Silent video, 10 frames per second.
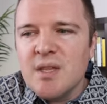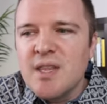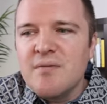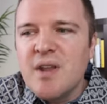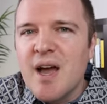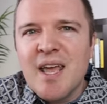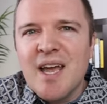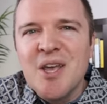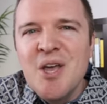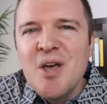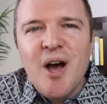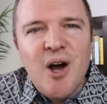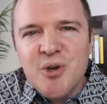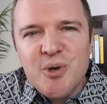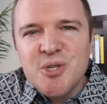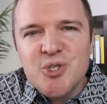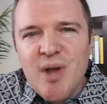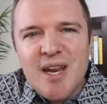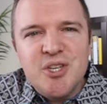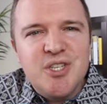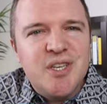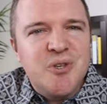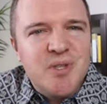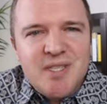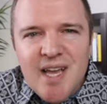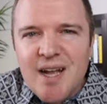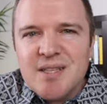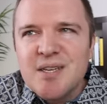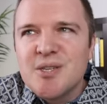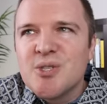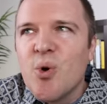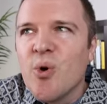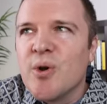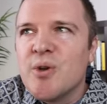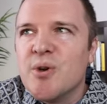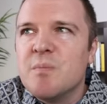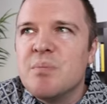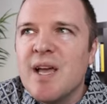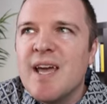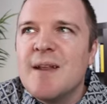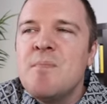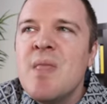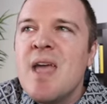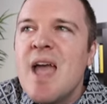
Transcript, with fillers: They've not had a good strategy, good tactics, or a good plan,